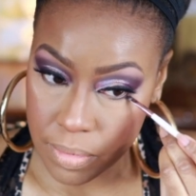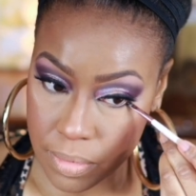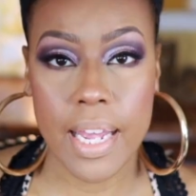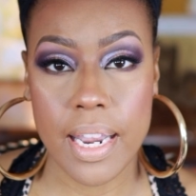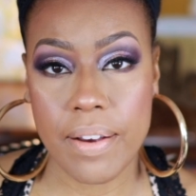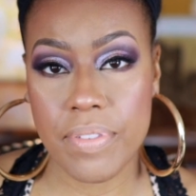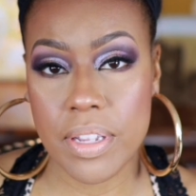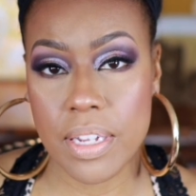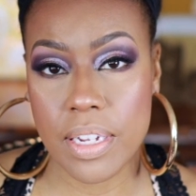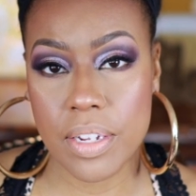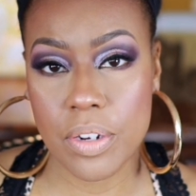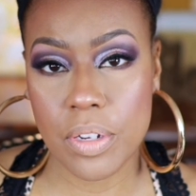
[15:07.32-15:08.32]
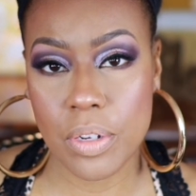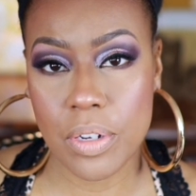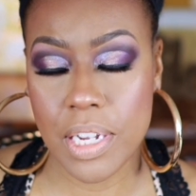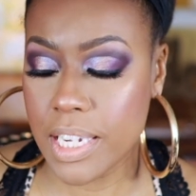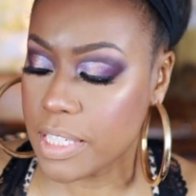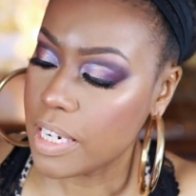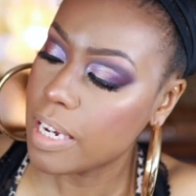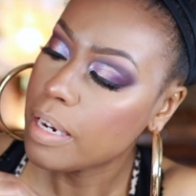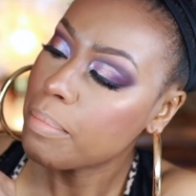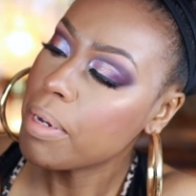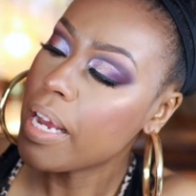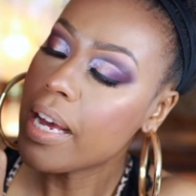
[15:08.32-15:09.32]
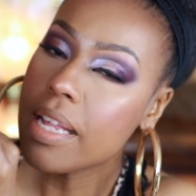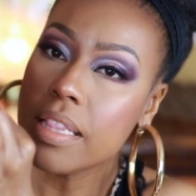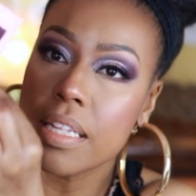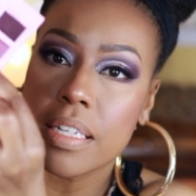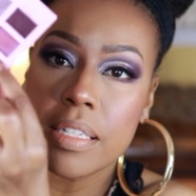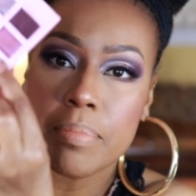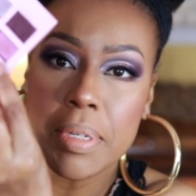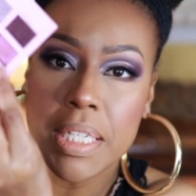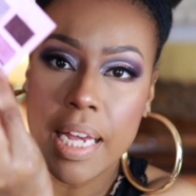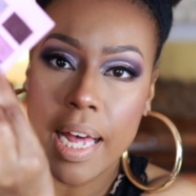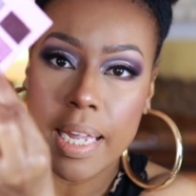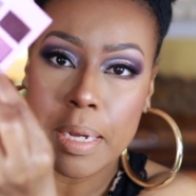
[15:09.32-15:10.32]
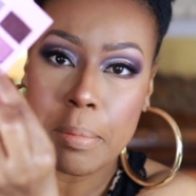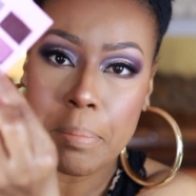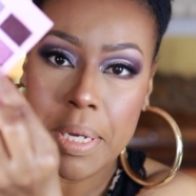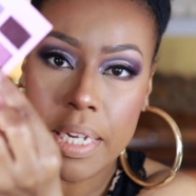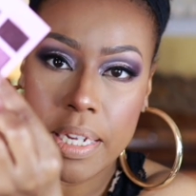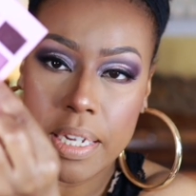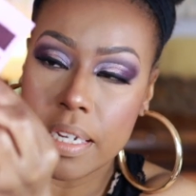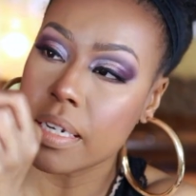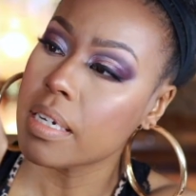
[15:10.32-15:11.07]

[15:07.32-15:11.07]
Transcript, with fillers: And now for the inner lower lash line, I'm gonna add this metallic pink